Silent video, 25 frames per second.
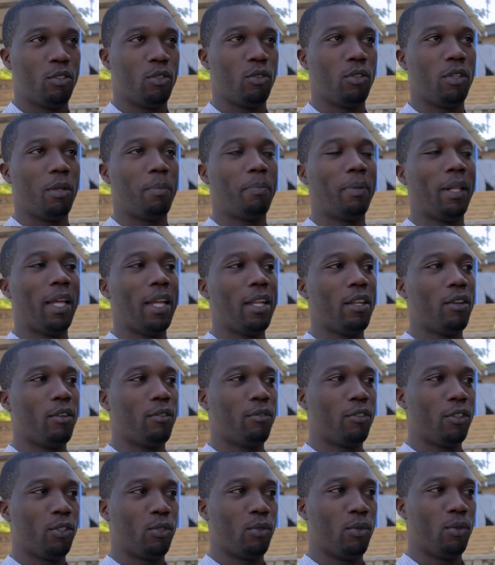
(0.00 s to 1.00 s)
So the planning
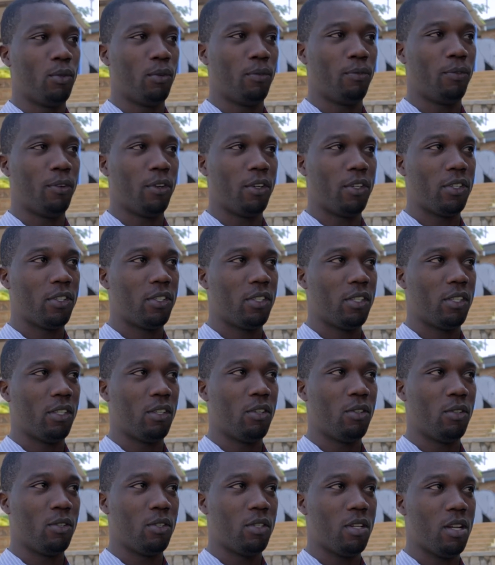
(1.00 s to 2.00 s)
of the school
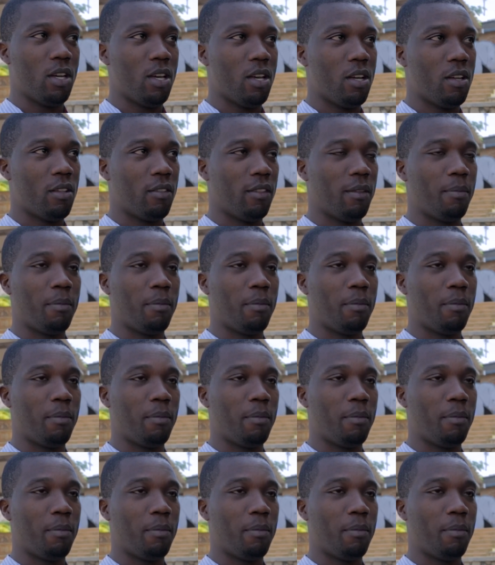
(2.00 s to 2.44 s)
first on uh,